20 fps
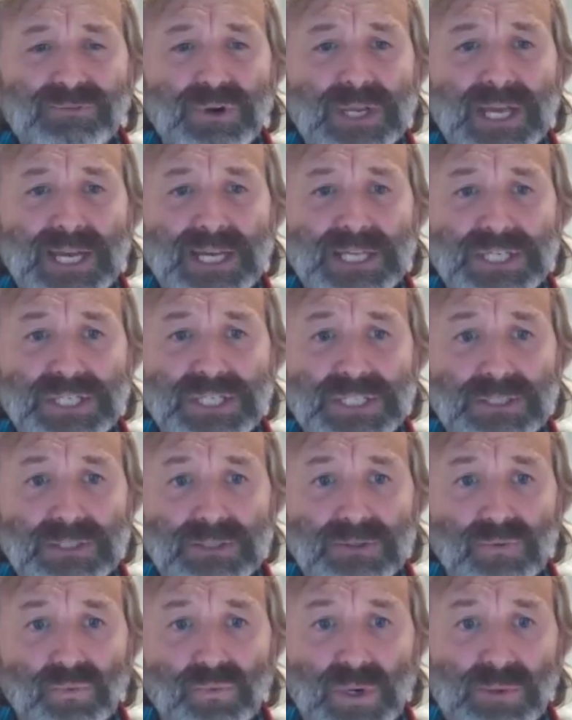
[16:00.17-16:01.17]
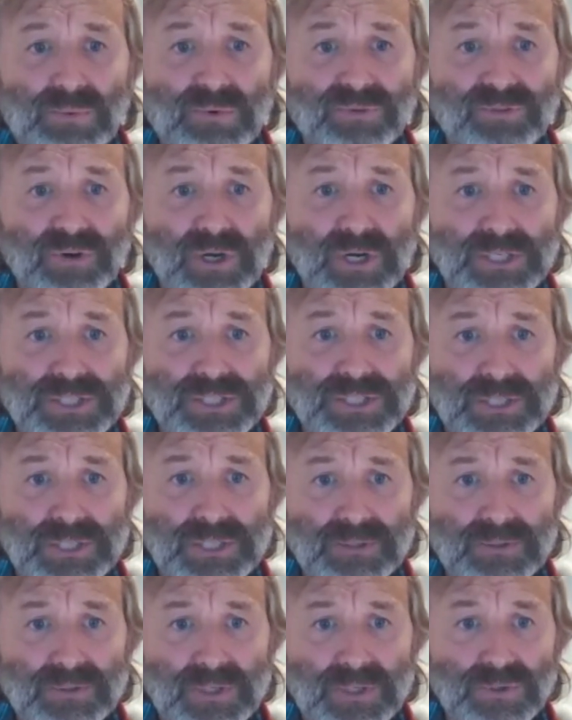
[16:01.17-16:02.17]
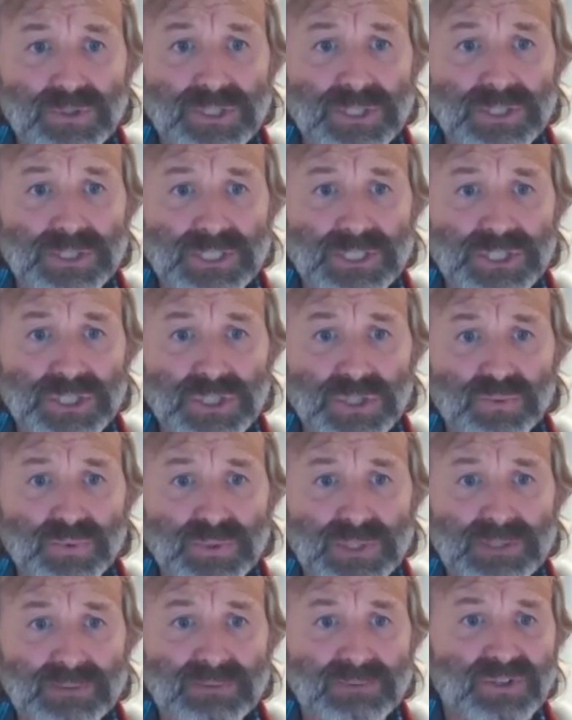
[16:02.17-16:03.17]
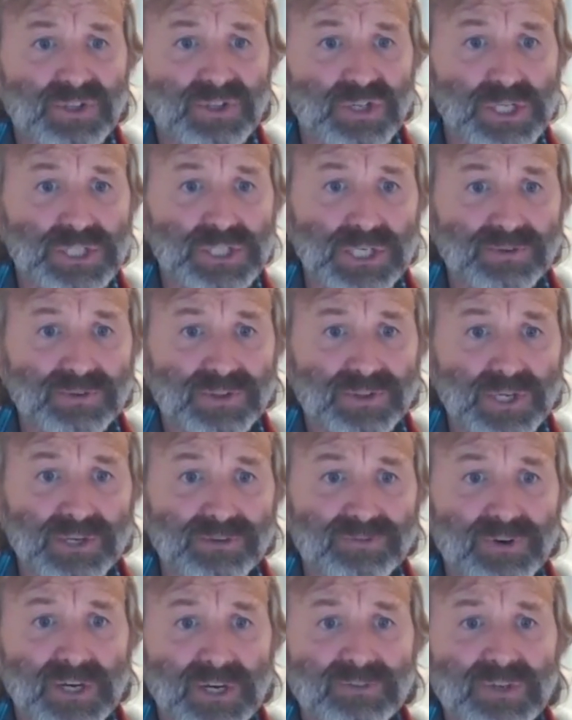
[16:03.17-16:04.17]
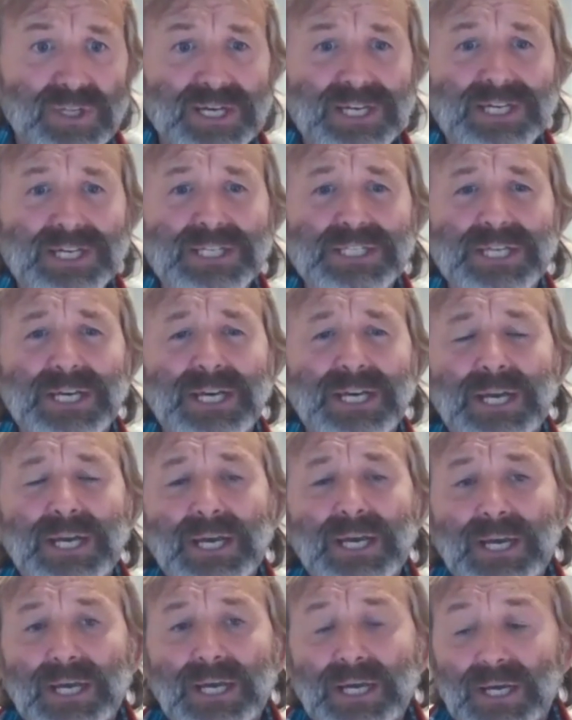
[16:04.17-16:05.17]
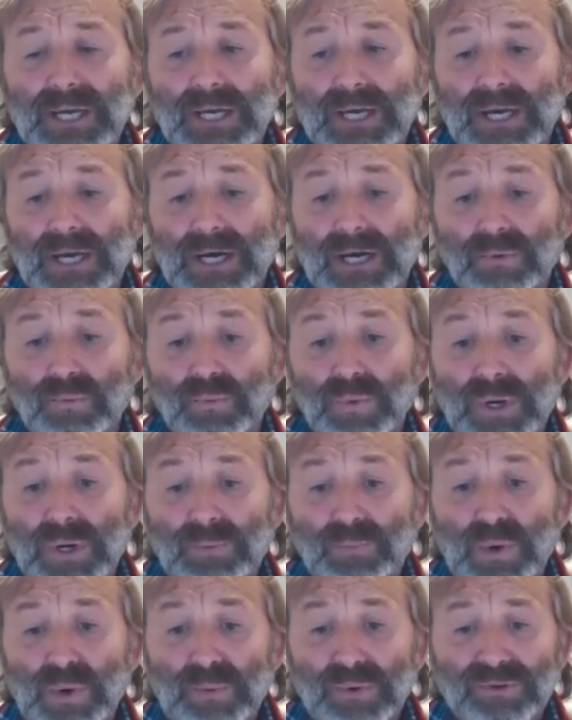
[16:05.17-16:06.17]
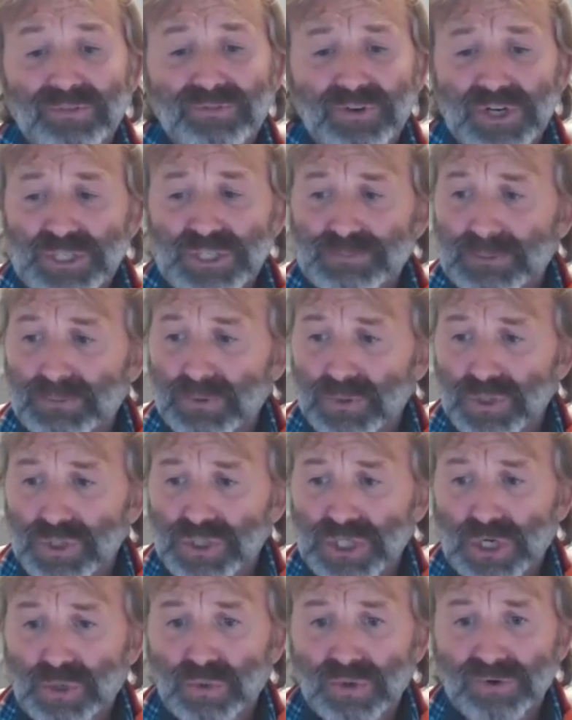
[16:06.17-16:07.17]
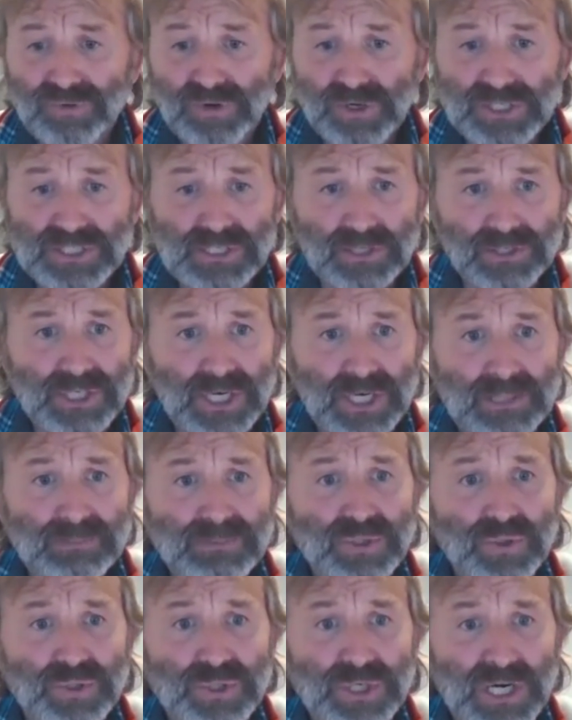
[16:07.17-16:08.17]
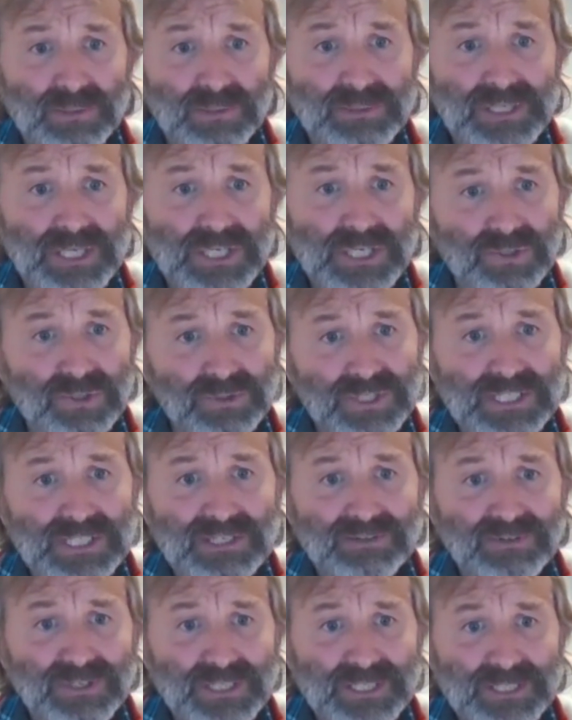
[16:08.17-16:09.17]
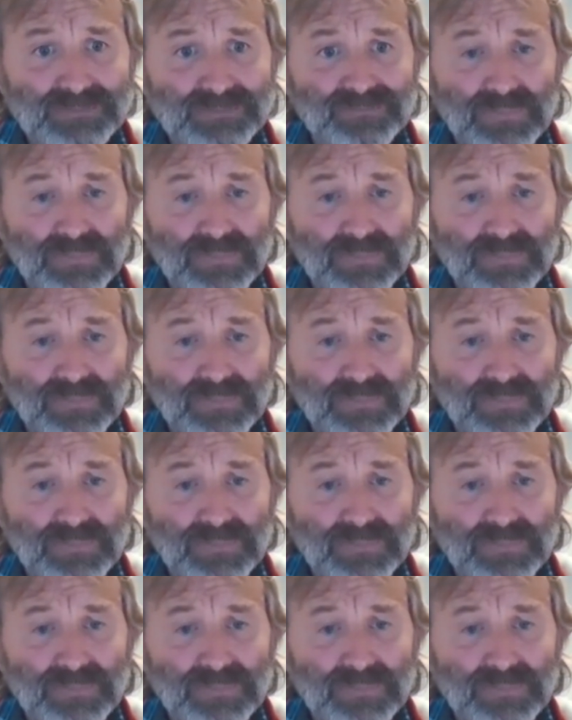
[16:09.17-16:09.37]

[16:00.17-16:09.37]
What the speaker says: case, we reversed those conditions within 30 to 35 days. We were the first people to show a reversal of type 2 diabetes on TV.